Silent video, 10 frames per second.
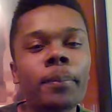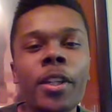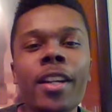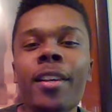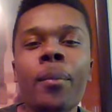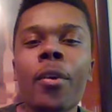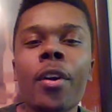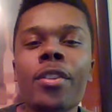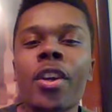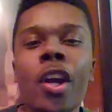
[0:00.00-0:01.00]
you hear
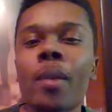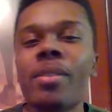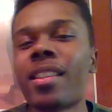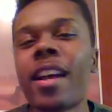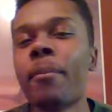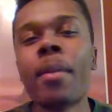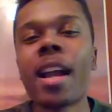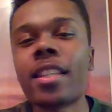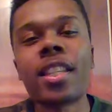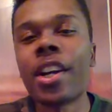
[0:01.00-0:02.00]
more terms like
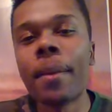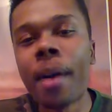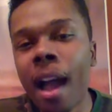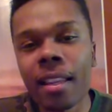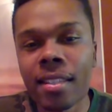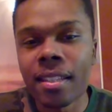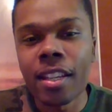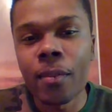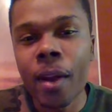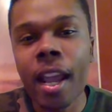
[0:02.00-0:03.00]
monetary
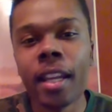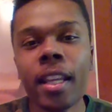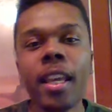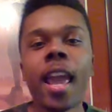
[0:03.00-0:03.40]
policy, right,